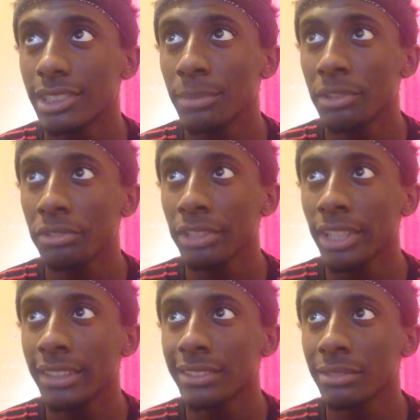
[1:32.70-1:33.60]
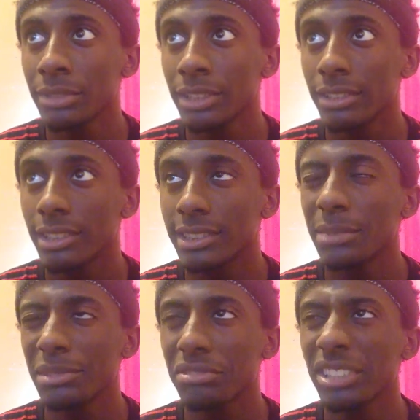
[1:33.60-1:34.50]
Give me 3 days a week.
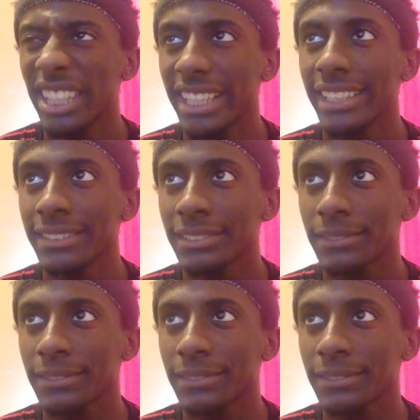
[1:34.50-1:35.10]
Give me 3 days.